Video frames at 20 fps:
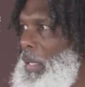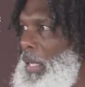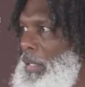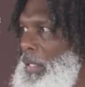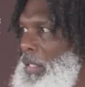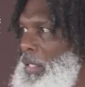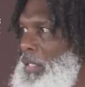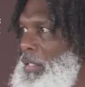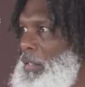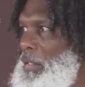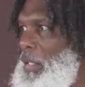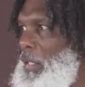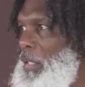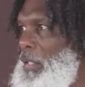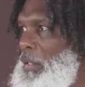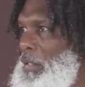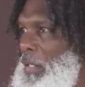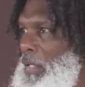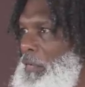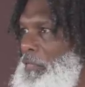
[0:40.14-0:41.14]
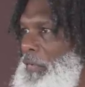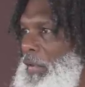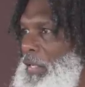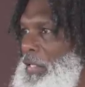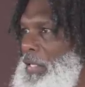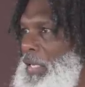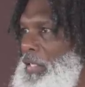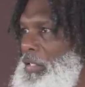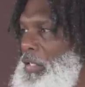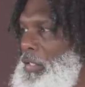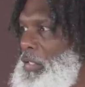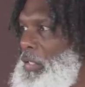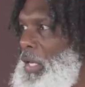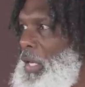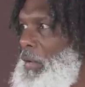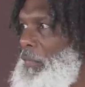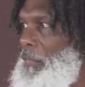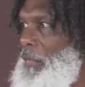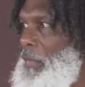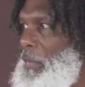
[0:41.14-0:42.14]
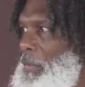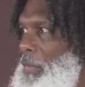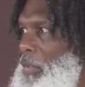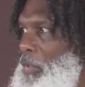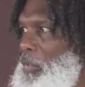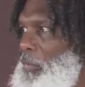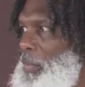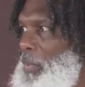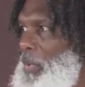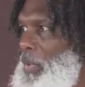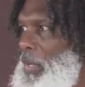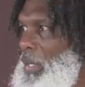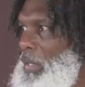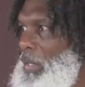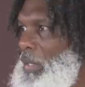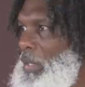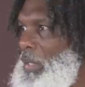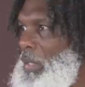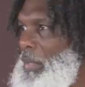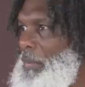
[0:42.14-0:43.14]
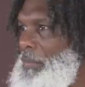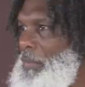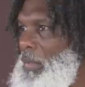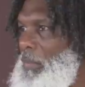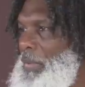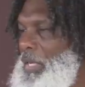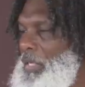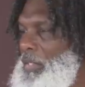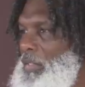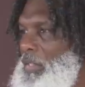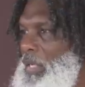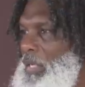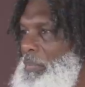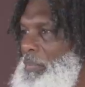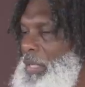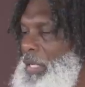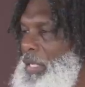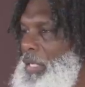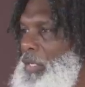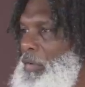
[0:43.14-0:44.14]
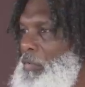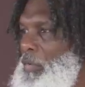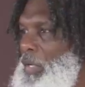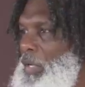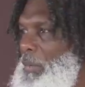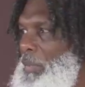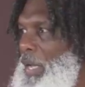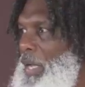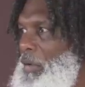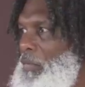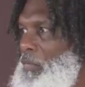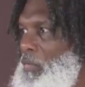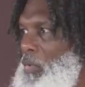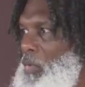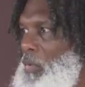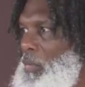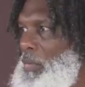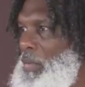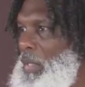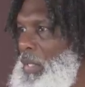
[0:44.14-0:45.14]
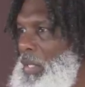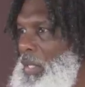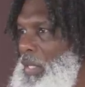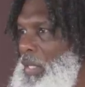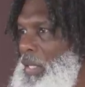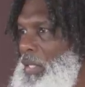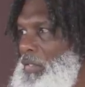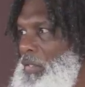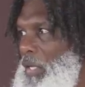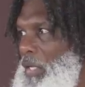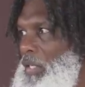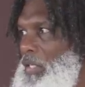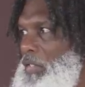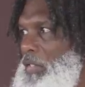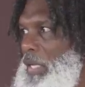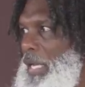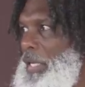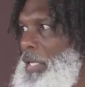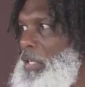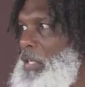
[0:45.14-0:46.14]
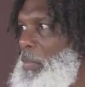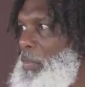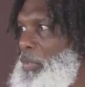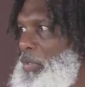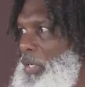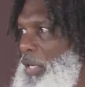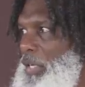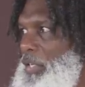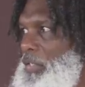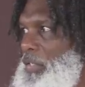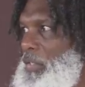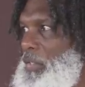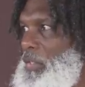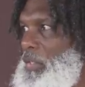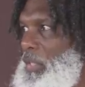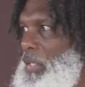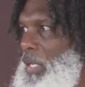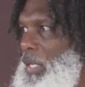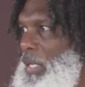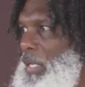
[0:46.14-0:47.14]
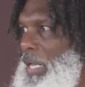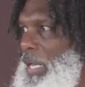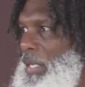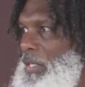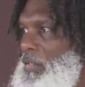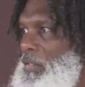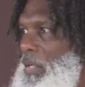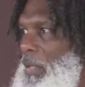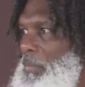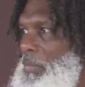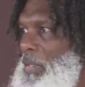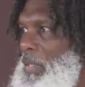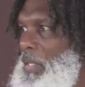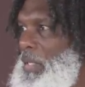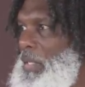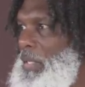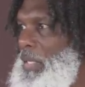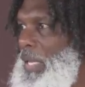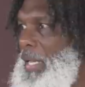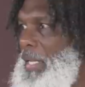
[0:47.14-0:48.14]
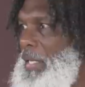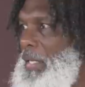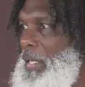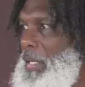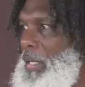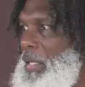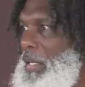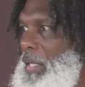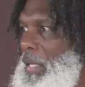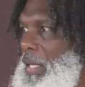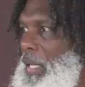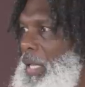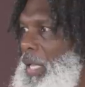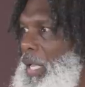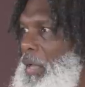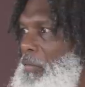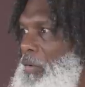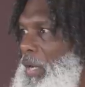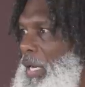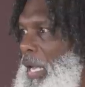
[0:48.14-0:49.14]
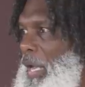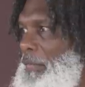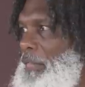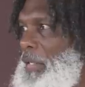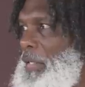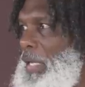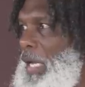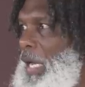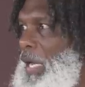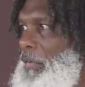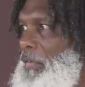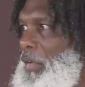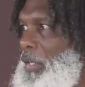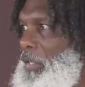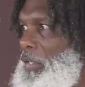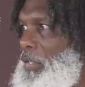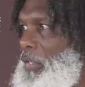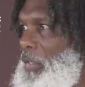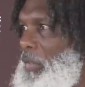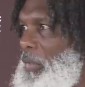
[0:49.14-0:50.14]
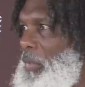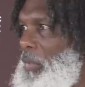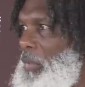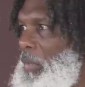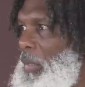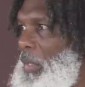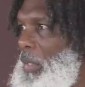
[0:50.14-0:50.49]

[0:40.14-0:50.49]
I think he's done a fantastic job for the most part. The biggest thing being in the running back room is understanding the protections, and that's something that he really have to dive into,